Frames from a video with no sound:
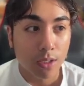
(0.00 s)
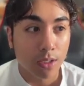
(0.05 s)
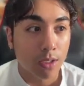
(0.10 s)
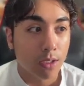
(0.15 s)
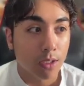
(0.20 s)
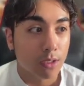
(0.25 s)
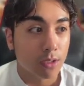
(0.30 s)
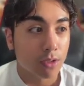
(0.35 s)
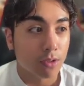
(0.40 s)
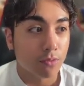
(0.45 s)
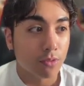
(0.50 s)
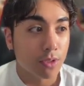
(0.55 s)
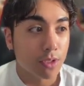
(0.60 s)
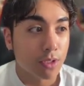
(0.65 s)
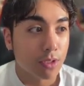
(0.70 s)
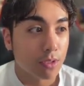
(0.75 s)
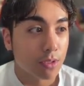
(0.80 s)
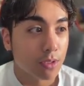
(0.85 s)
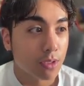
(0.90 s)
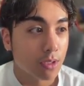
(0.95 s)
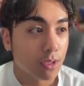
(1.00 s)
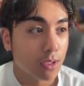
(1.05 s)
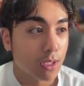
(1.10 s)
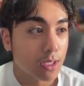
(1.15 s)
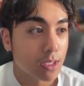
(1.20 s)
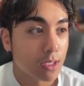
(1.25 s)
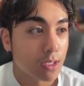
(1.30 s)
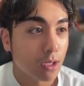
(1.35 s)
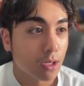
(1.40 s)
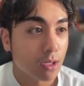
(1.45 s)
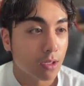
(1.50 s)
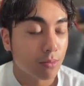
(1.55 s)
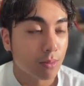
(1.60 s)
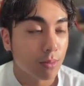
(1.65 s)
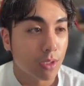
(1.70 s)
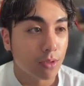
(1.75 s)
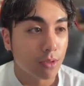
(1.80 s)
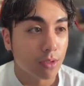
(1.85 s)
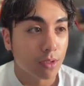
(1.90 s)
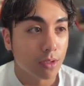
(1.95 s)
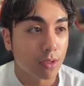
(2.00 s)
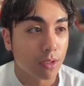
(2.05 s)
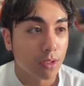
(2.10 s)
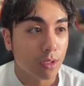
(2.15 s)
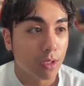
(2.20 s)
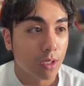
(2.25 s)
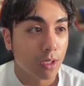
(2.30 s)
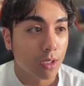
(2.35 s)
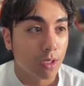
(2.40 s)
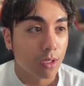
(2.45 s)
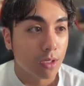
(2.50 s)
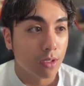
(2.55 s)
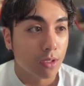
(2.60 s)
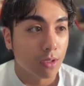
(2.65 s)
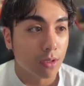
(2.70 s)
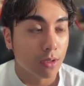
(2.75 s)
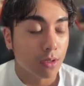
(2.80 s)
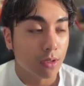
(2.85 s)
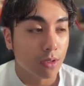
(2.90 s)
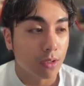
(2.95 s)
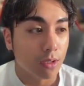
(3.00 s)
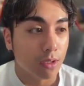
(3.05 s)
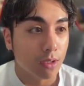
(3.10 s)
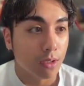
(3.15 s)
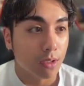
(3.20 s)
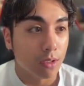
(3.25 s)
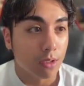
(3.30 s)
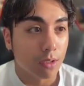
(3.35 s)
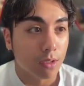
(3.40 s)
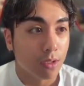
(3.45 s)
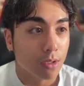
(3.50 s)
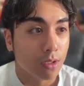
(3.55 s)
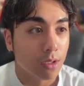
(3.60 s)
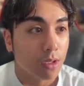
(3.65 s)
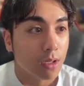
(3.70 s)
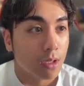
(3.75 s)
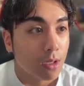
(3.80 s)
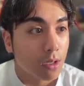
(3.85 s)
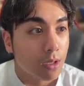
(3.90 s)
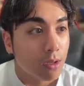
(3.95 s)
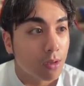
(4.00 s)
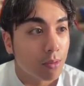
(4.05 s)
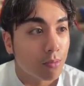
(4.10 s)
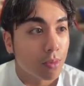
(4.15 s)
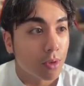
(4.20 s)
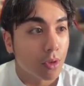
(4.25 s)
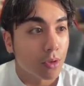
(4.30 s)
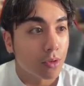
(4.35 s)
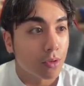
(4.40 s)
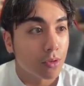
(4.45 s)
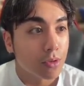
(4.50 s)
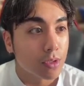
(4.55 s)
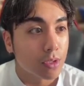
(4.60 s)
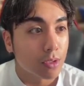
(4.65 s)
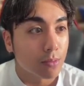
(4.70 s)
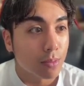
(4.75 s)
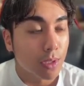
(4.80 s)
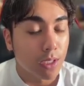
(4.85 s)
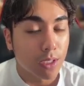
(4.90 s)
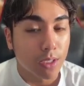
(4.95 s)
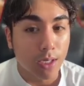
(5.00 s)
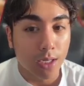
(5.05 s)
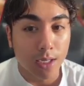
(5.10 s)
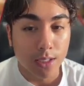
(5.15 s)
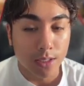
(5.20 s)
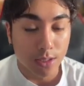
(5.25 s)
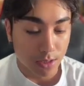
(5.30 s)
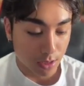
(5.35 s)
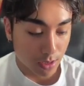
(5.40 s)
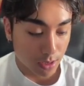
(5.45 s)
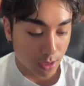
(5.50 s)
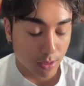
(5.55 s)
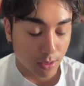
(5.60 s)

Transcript: So first, let's talk about the pros of paid ads.